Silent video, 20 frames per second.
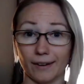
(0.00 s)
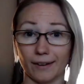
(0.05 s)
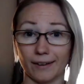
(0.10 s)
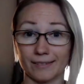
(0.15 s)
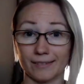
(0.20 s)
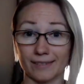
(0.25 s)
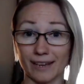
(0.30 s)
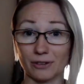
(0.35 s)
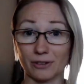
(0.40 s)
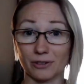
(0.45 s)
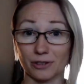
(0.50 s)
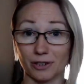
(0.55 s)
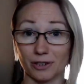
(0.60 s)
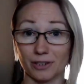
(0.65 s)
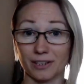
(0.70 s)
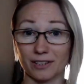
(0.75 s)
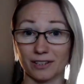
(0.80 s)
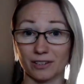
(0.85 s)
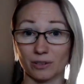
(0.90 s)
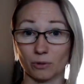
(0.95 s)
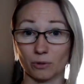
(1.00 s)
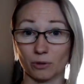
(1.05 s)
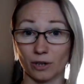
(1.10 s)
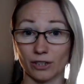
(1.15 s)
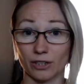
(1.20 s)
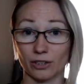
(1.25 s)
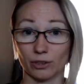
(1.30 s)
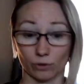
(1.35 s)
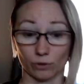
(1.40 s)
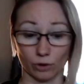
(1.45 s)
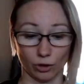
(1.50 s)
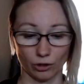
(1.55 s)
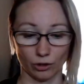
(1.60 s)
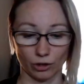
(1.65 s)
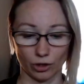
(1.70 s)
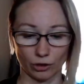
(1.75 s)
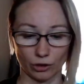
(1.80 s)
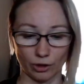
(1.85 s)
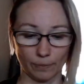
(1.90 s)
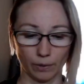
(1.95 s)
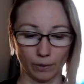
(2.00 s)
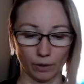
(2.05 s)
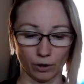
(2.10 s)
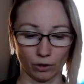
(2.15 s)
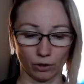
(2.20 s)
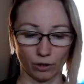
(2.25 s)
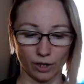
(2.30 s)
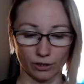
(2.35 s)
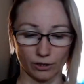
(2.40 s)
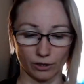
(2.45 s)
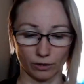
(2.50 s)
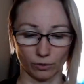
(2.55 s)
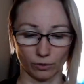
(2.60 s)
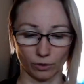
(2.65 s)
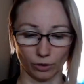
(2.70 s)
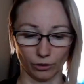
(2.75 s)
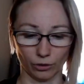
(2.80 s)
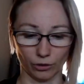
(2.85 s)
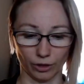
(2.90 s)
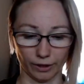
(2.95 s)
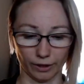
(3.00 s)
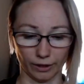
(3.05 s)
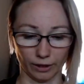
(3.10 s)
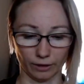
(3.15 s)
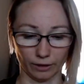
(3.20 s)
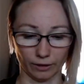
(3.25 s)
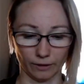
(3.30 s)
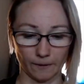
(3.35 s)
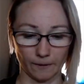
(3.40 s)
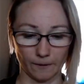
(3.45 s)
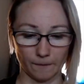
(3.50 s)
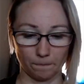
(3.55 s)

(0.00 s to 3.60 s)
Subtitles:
it sounds good to get some crescent rolls. So I put crescent rolls on here.